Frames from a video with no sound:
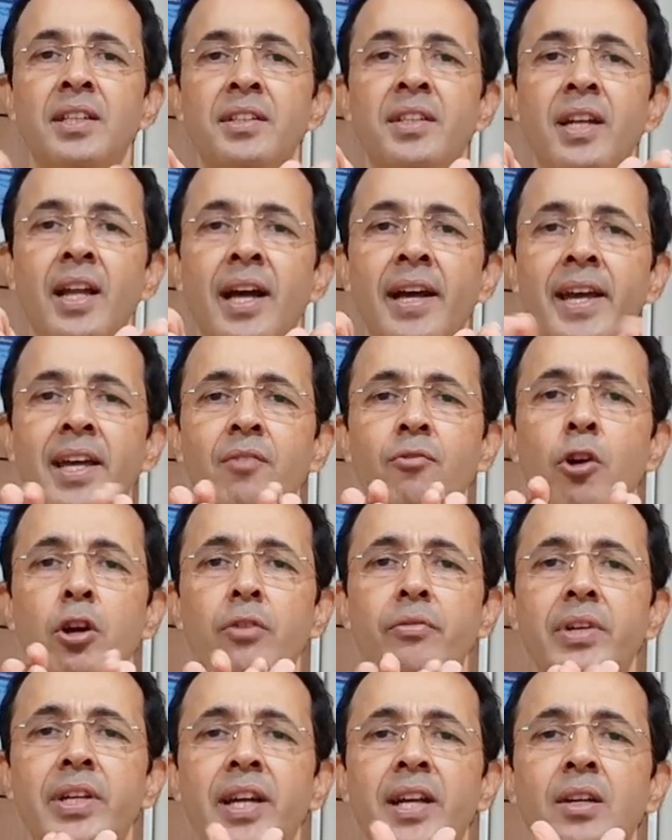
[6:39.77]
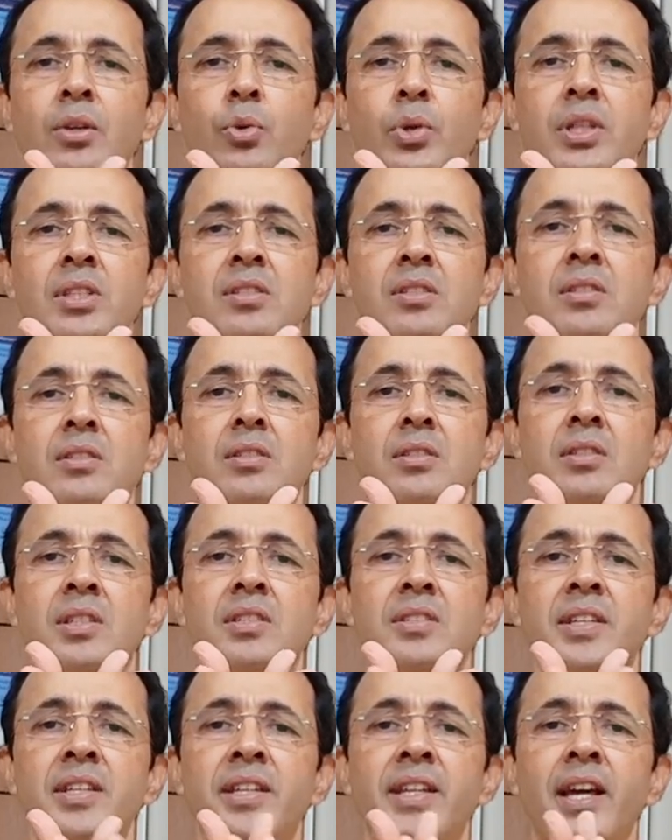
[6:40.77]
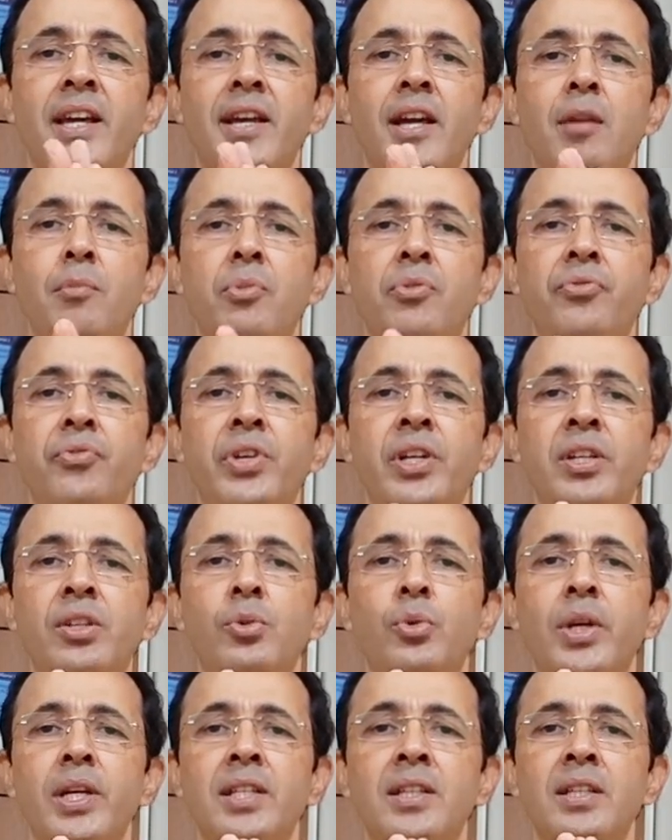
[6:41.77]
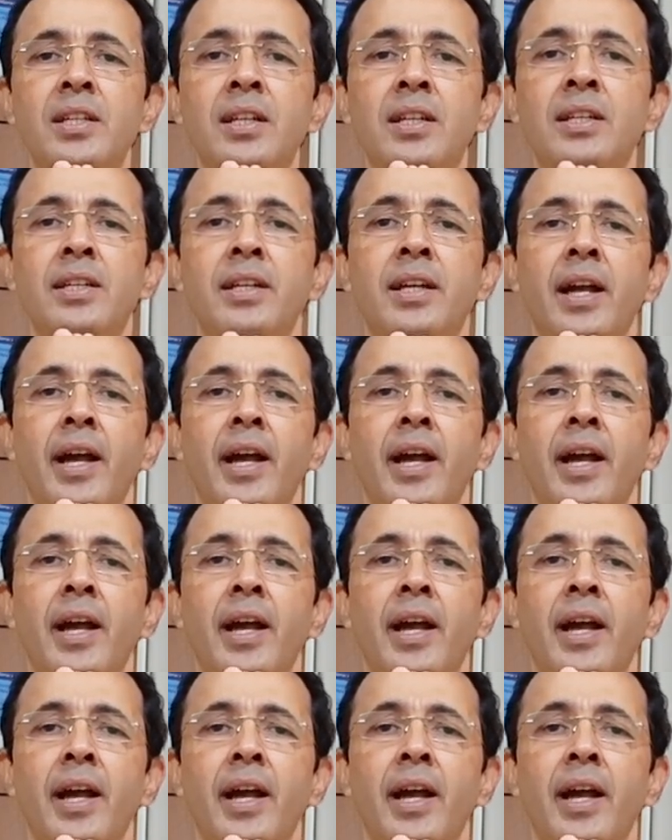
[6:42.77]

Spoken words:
Then again what we can do is this area can be filled together